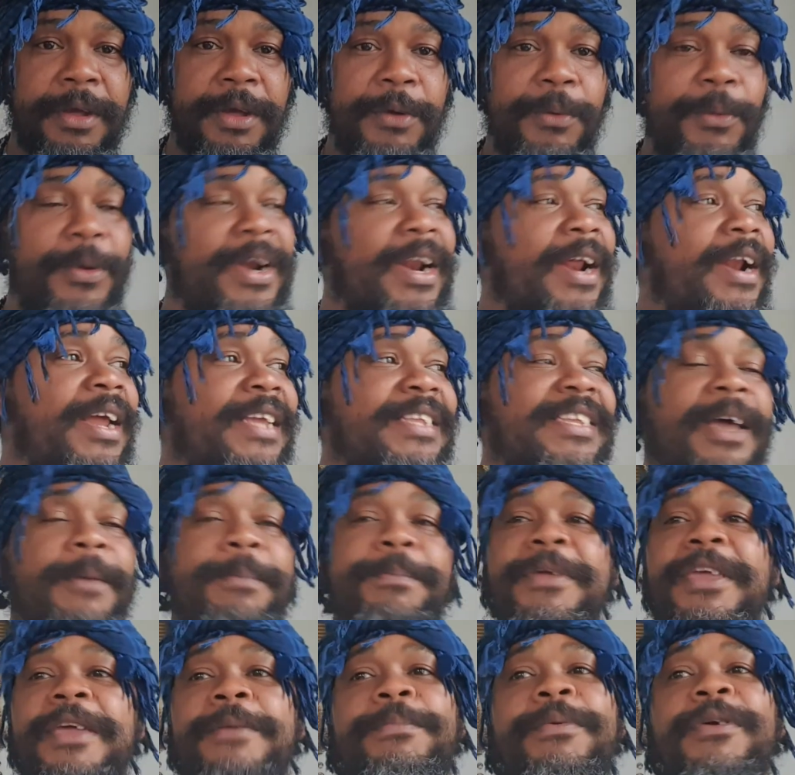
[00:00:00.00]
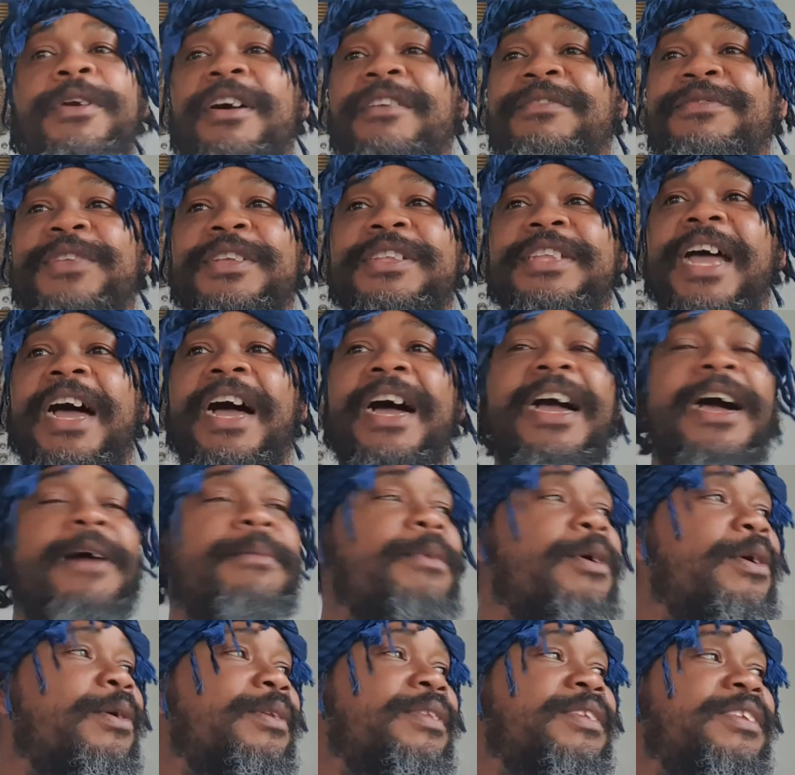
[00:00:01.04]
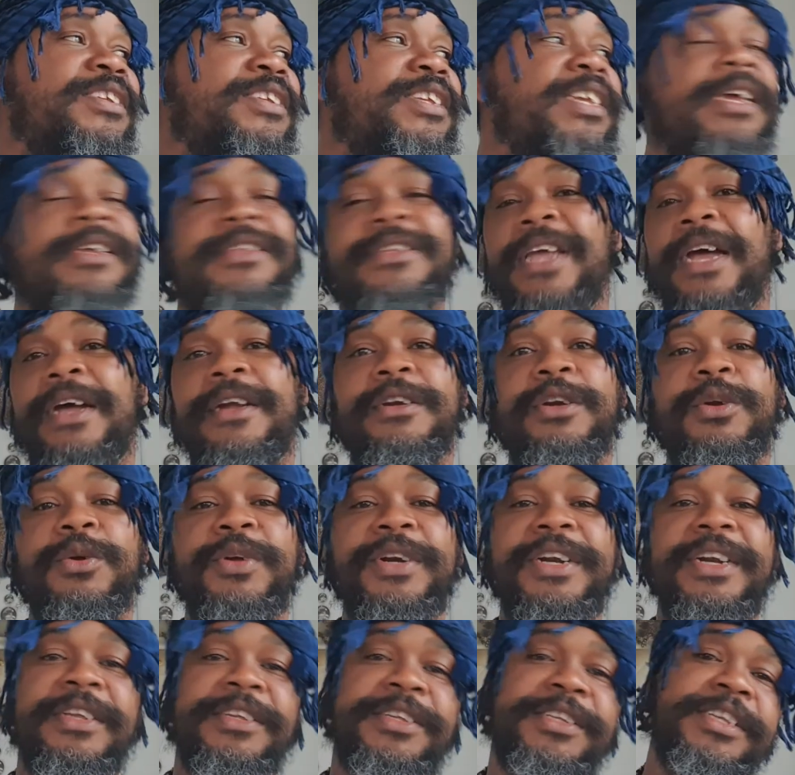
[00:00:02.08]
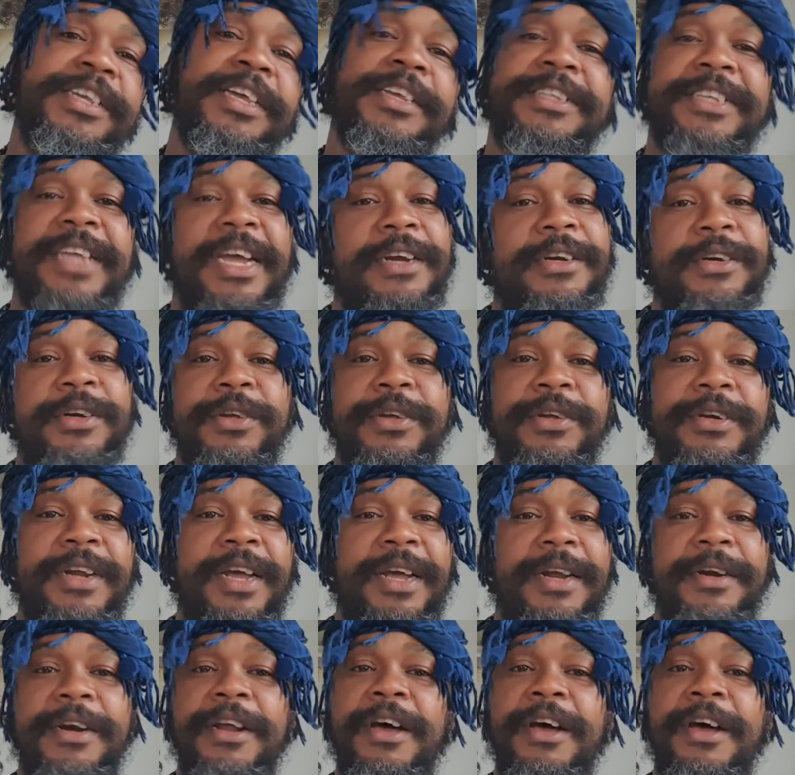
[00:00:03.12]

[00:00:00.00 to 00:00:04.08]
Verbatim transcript: when a lot of people have to talk about Satan doing this, Satan doing that.